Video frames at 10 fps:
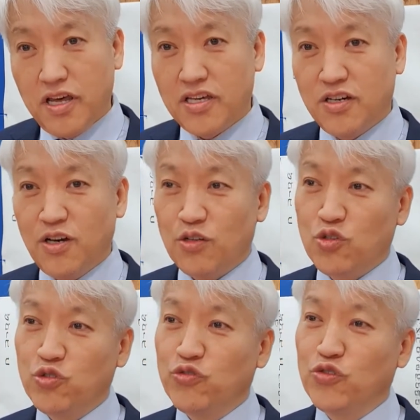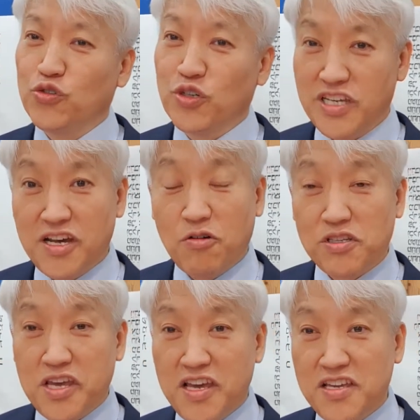a tofu in our
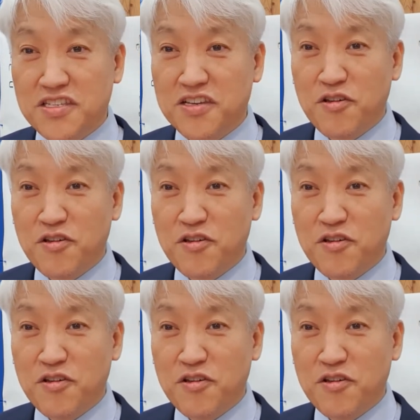days,